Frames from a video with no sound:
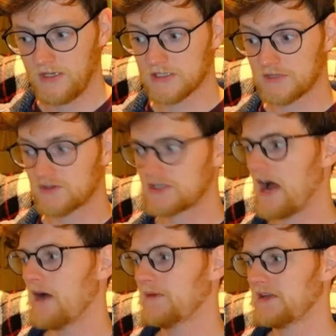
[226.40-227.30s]
because of
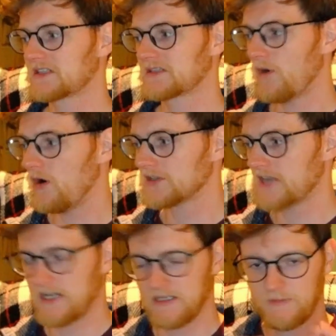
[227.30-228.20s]
just how many small
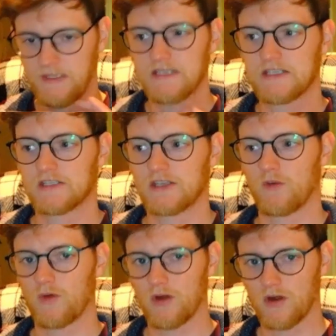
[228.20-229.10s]
tiny pieces
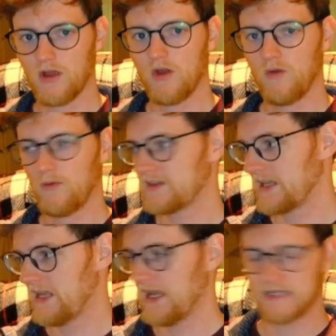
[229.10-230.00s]
there were
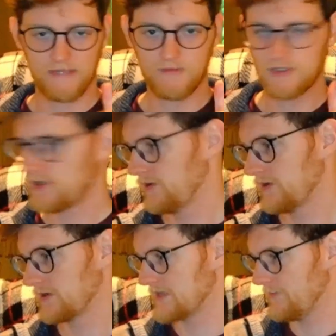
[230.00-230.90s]
with the kit. Let me show
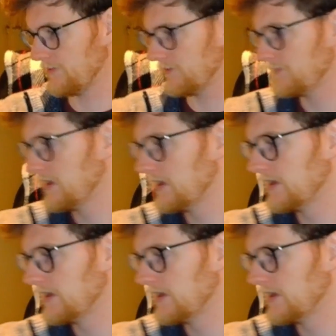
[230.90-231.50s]
you an example.